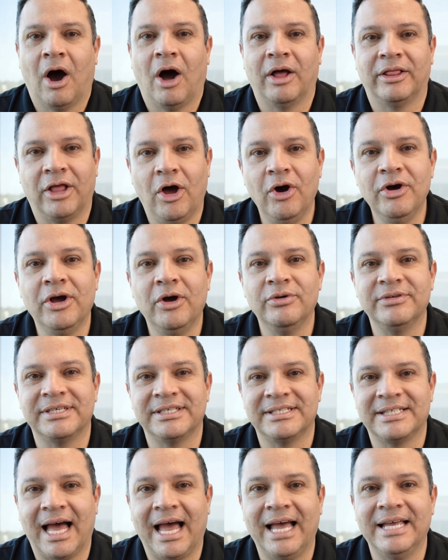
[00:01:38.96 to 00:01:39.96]
A logo
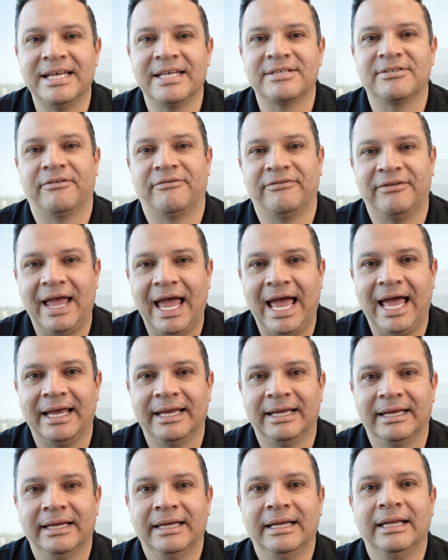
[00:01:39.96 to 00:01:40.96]
designed as a
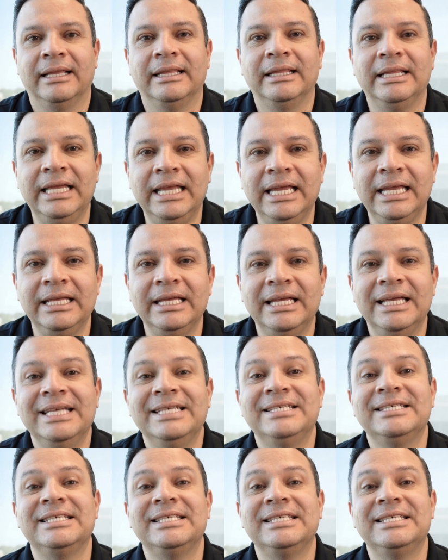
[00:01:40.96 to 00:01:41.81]
flag, clean,